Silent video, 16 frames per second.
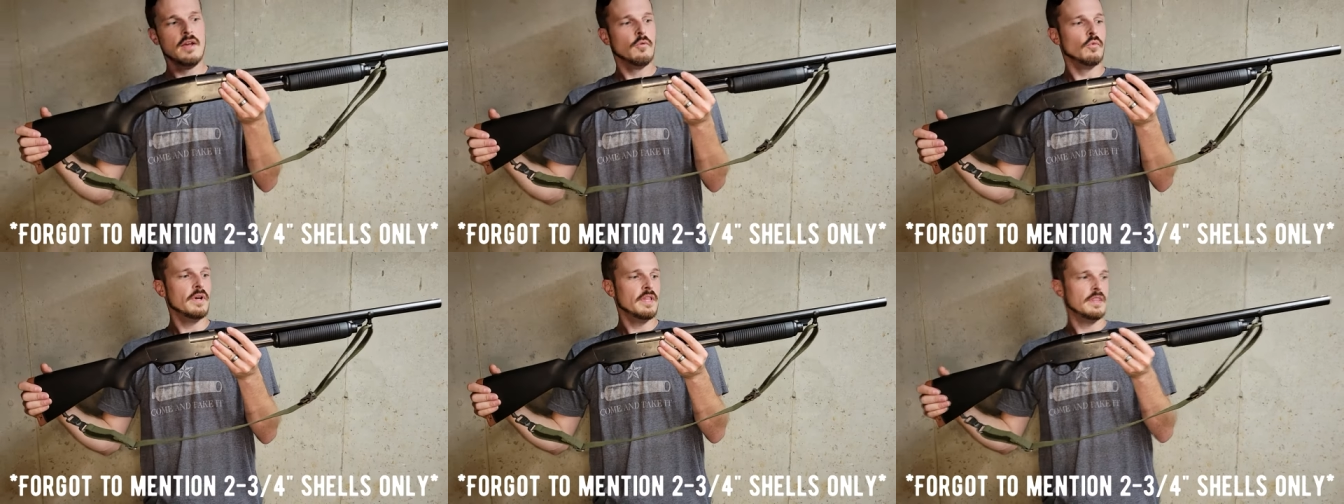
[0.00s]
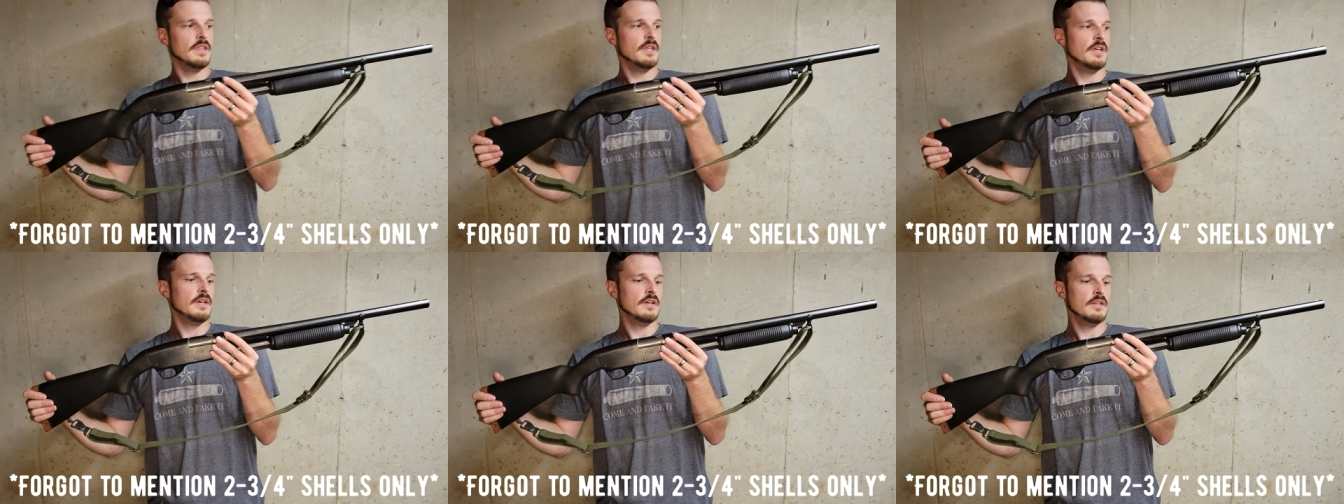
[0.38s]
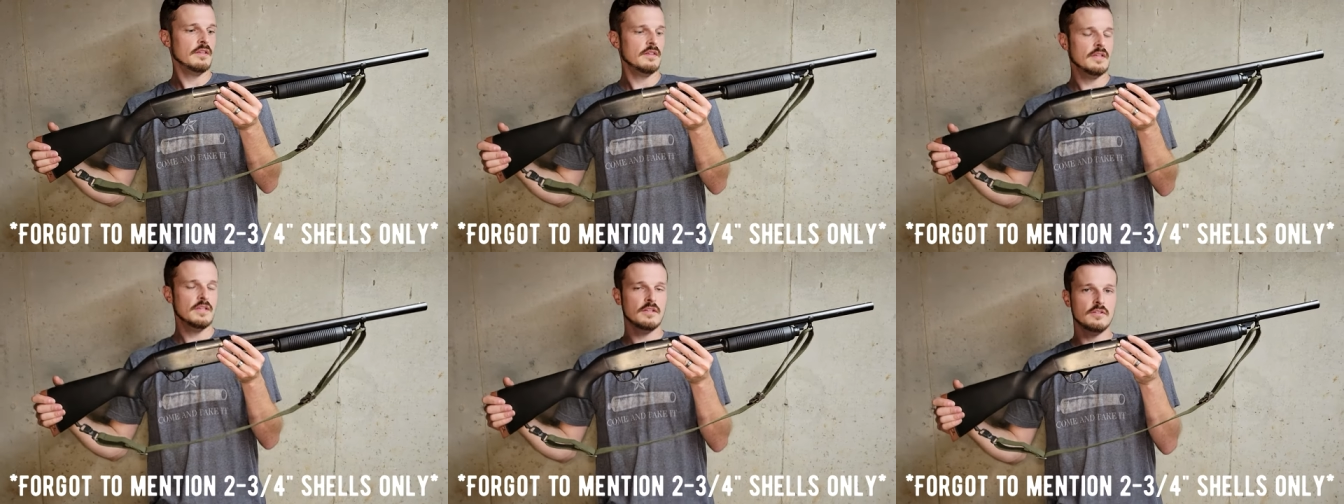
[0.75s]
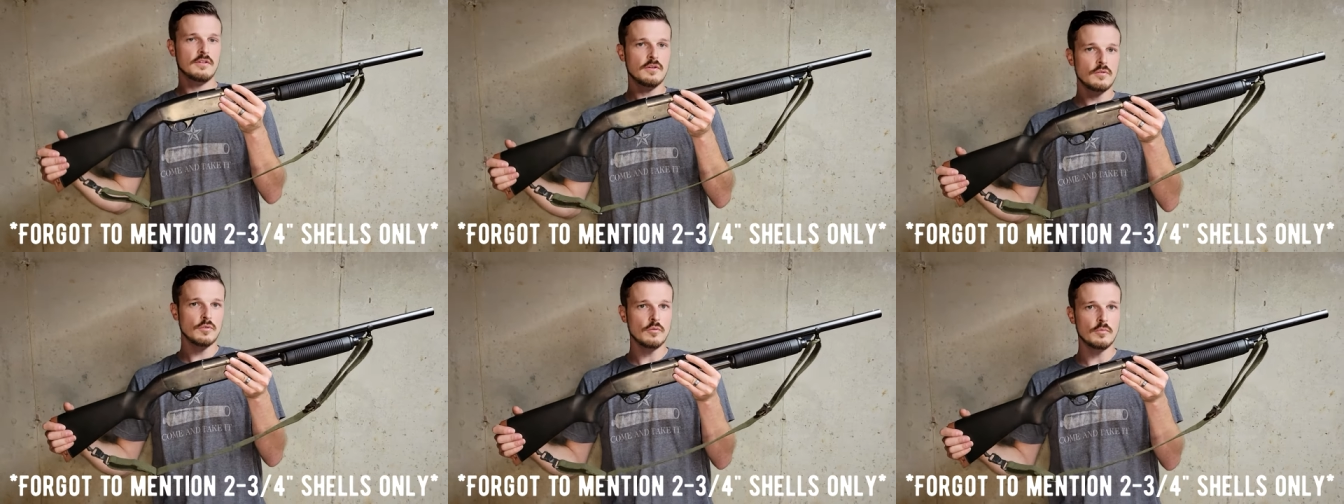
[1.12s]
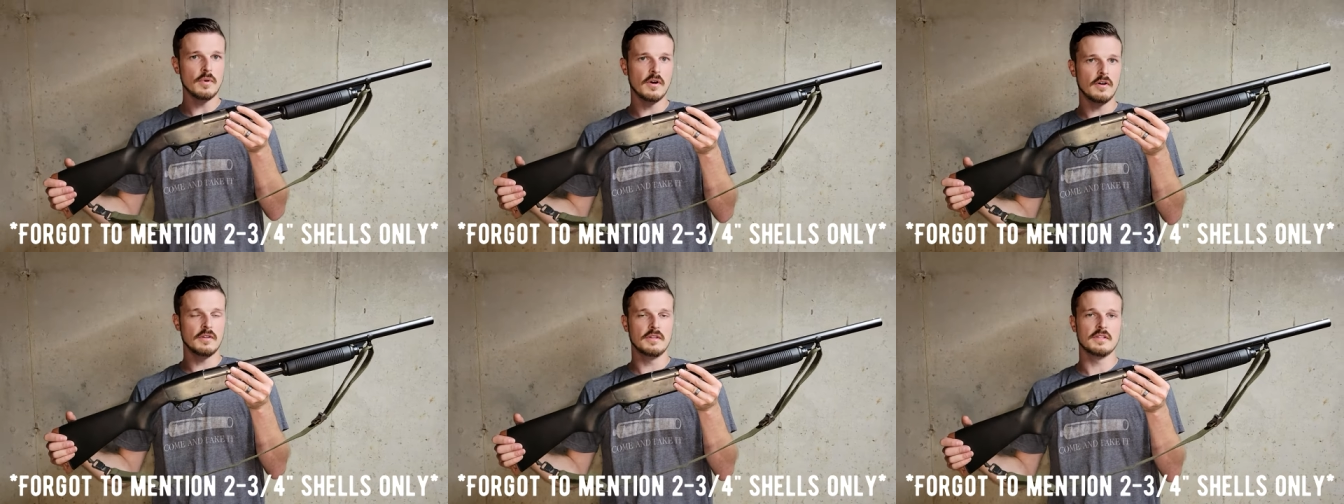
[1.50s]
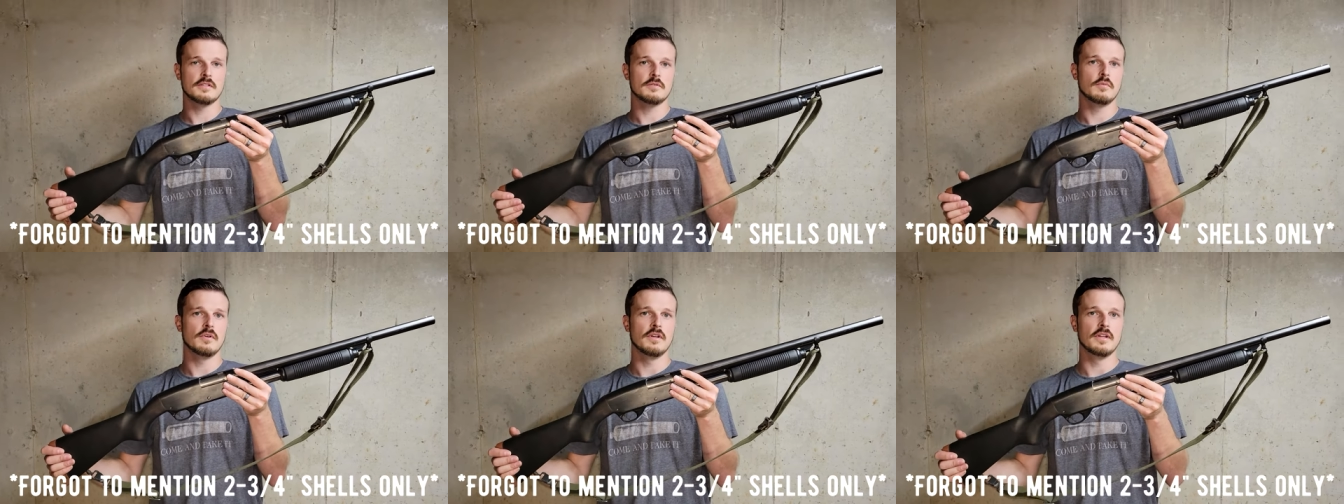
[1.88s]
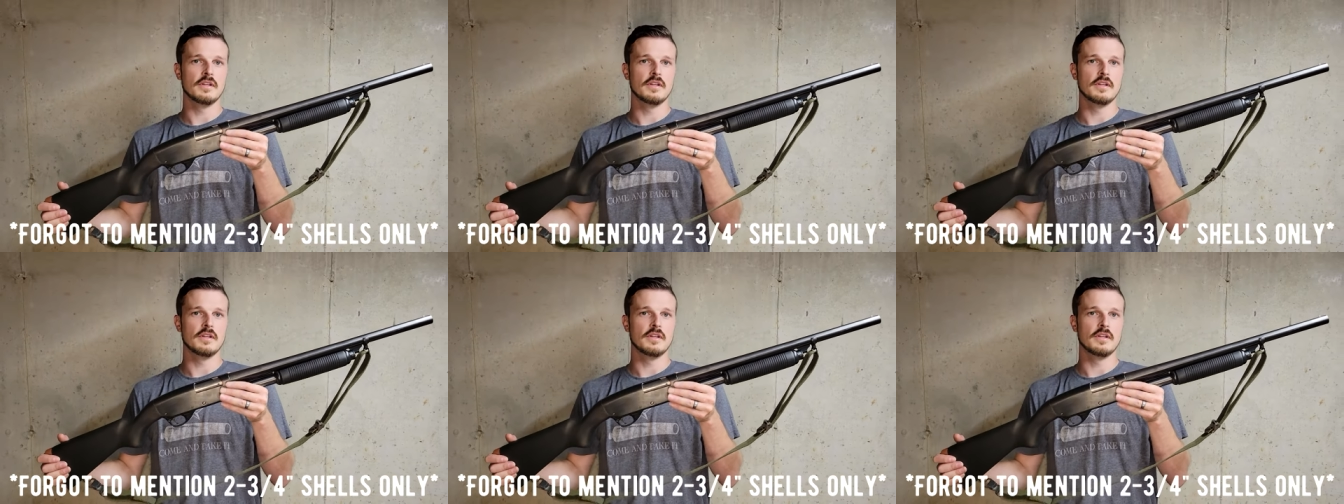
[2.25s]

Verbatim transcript: With the tube on this one,